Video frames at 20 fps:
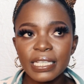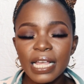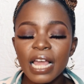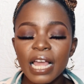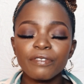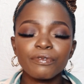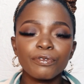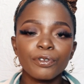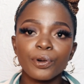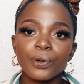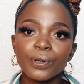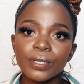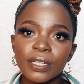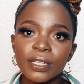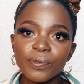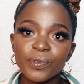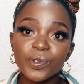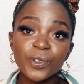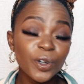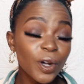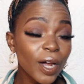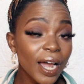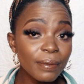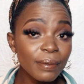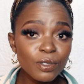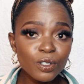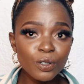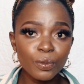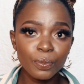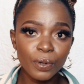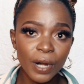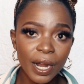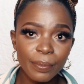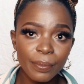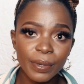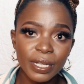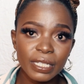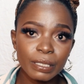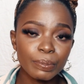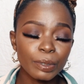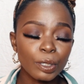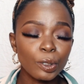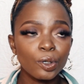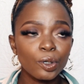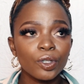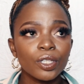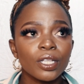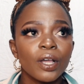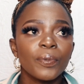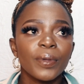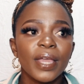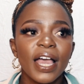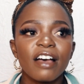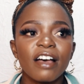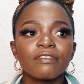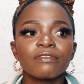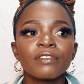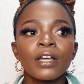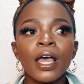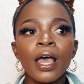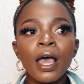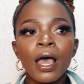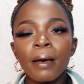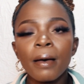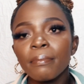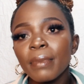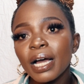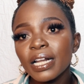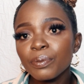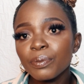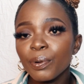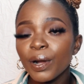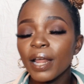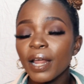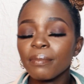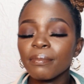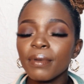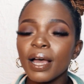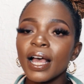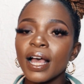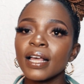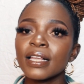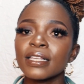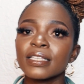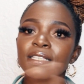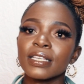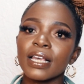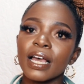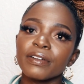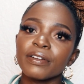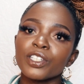I had forgotten. When it comes to primers, because now we have matte primers,